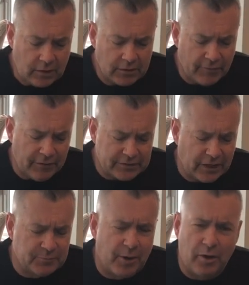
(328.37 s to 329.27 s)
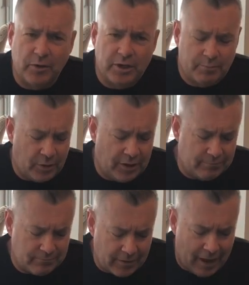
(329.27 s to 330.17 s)
Definitely sounds better when you put it
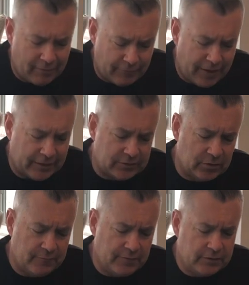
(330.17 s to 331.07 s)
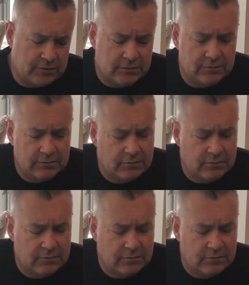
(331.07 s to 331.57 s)
on a flat surface.